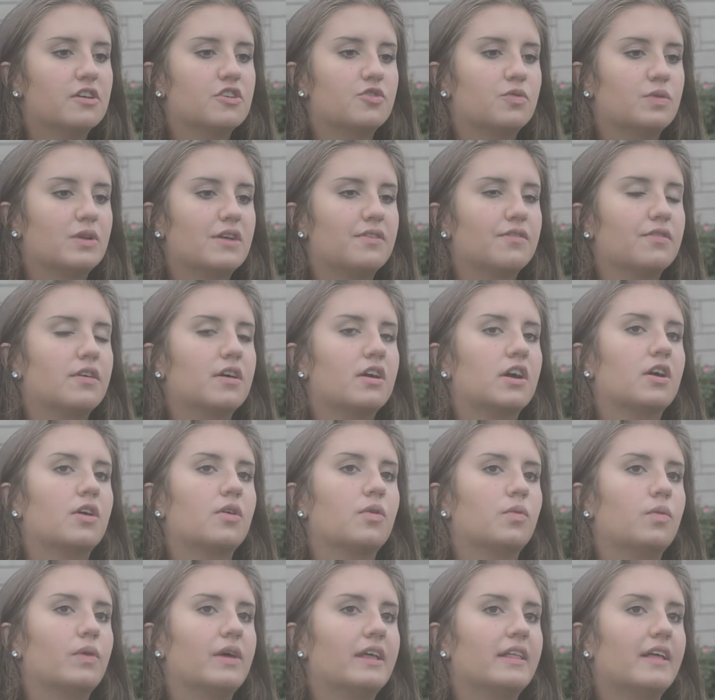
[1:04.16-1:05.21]
is
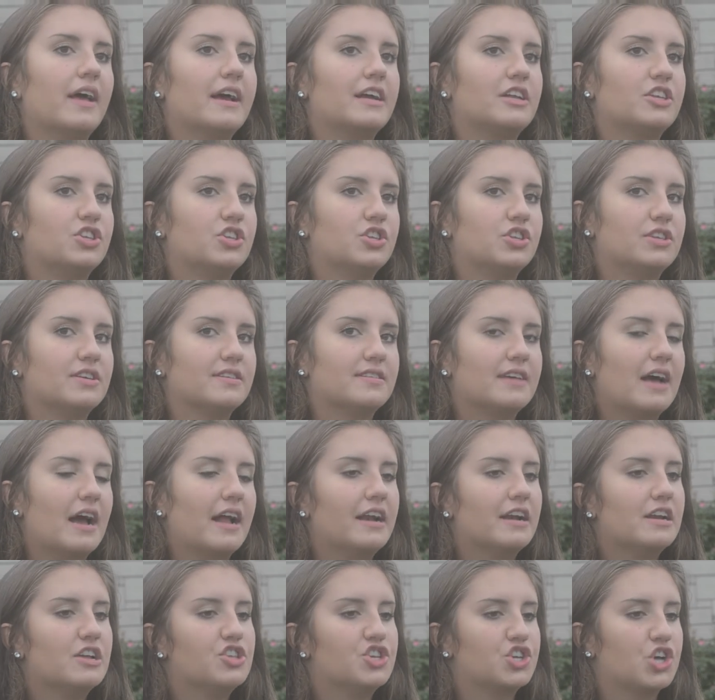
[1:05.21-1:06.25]
whenever we like
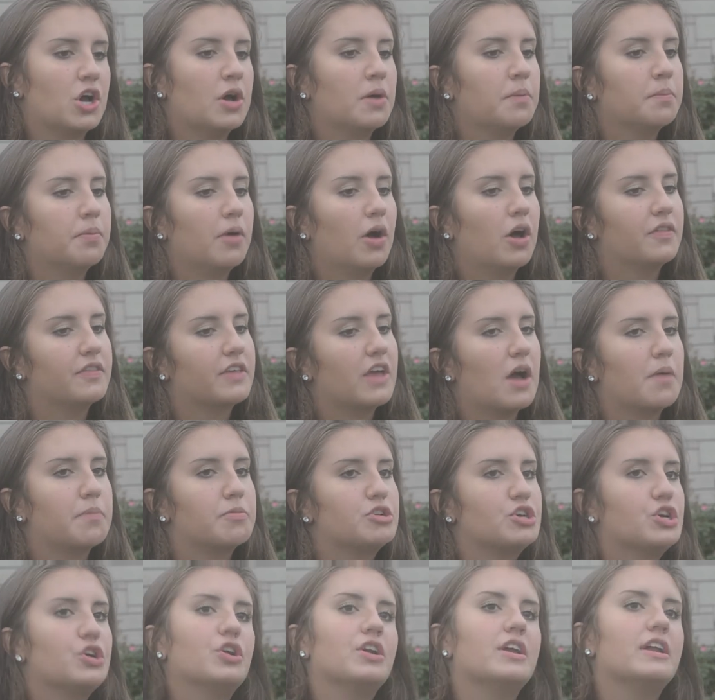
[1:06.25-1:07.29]
decided to jump on the
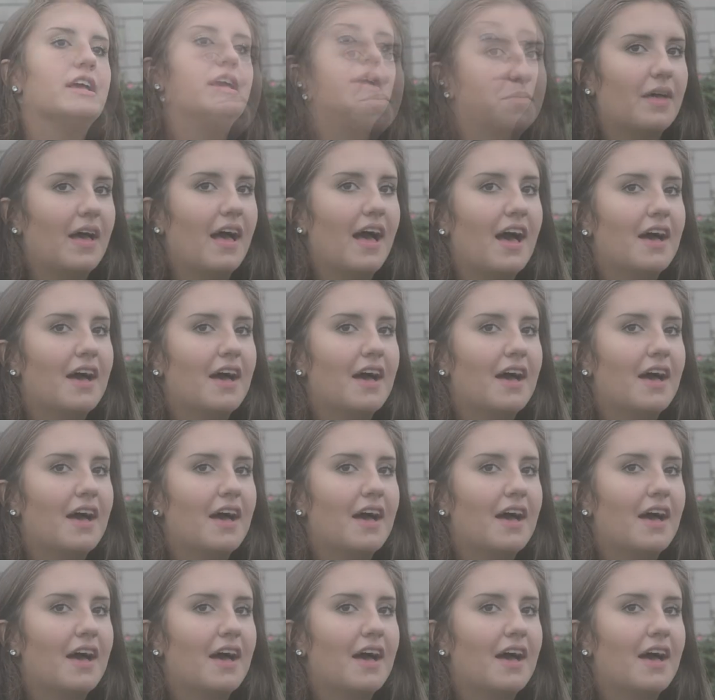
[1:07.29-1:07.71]
opportunity.